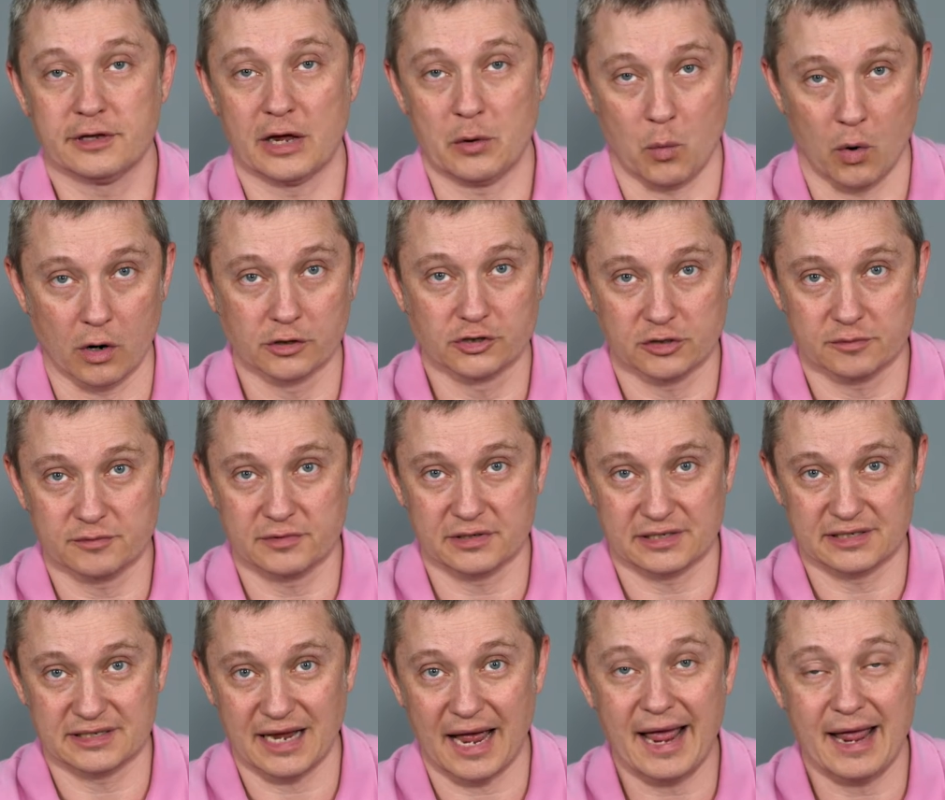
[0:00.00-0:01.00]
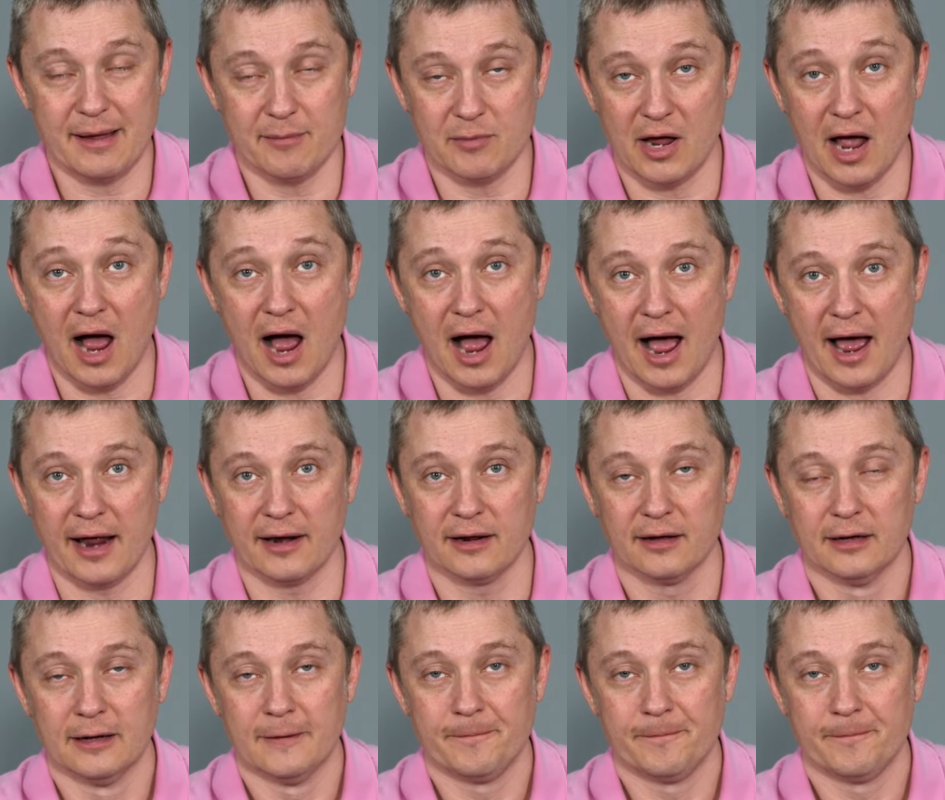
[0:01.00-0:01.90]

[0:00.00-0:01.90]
They worshiped the same God.